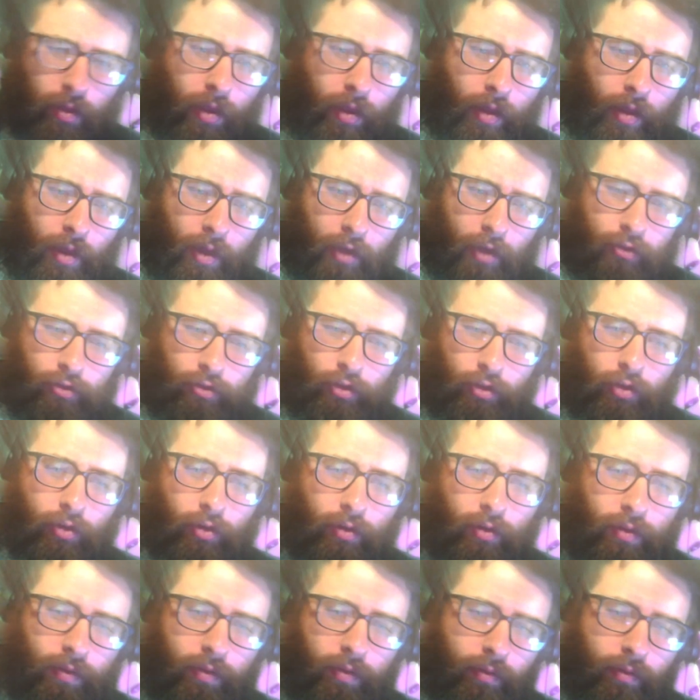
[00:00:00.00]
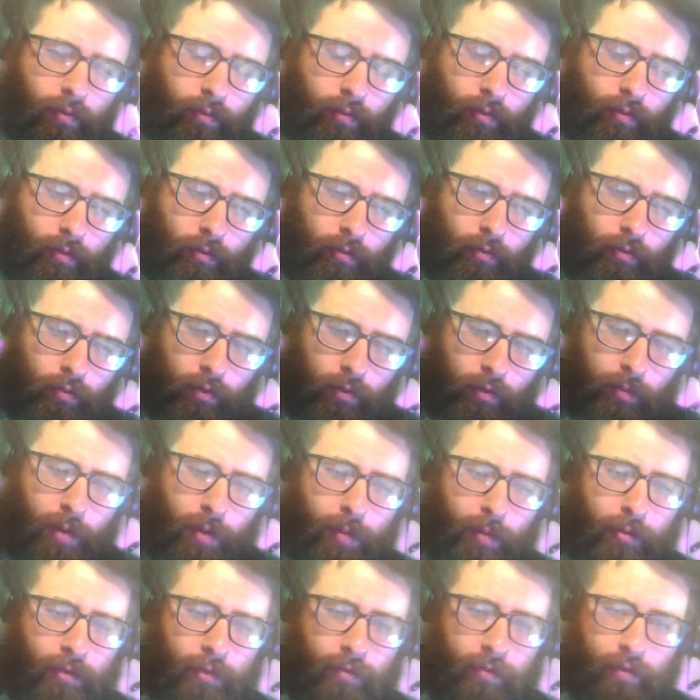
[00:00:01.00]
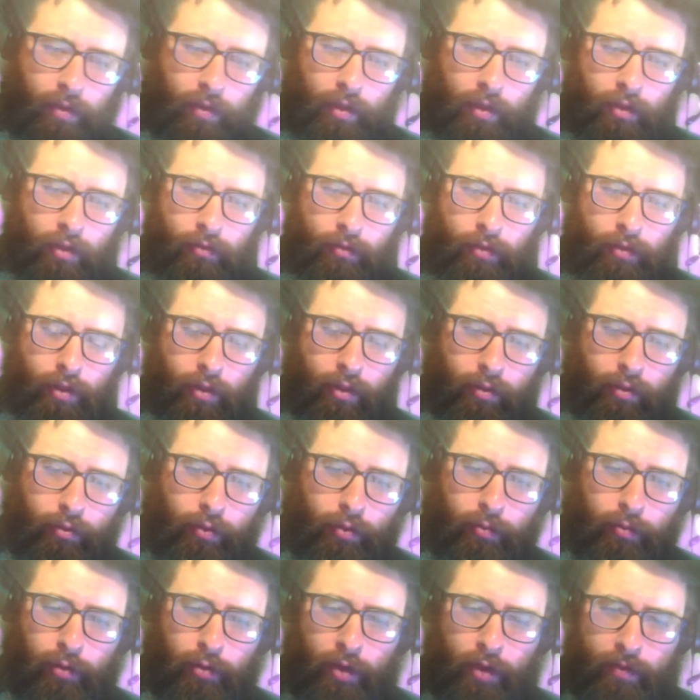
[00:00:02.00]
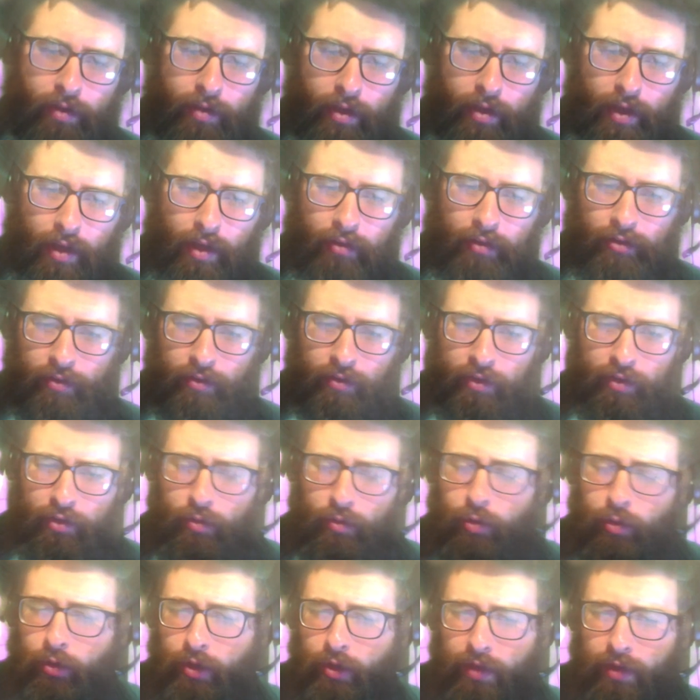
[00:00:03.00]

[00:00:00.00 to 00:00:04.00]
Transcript: assured the people of Israel through the prophet Yechezkel that don't worry,